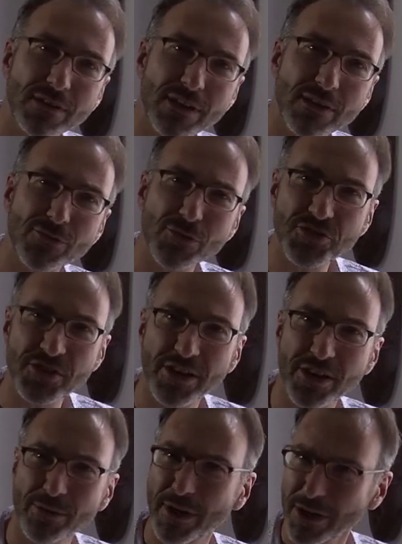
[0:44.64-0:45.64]

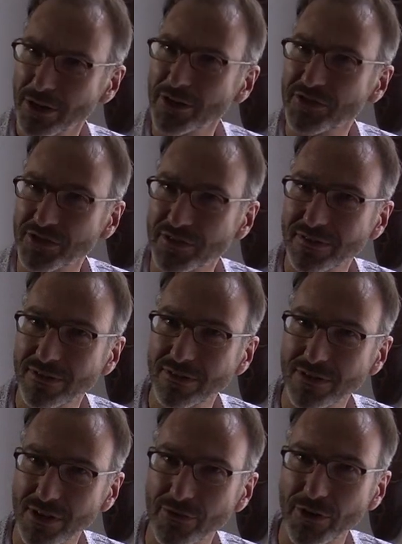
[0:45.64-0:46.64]
evolutionary biologists,
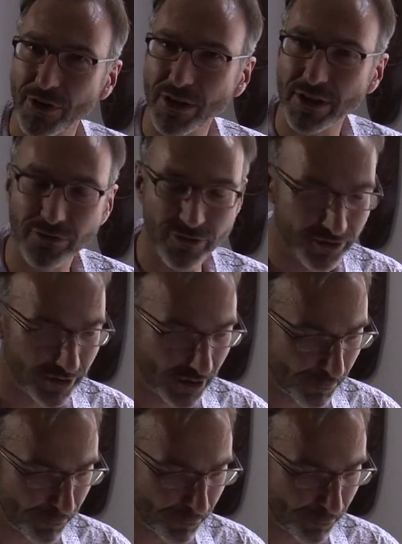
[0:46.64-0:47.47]
they're very interesting.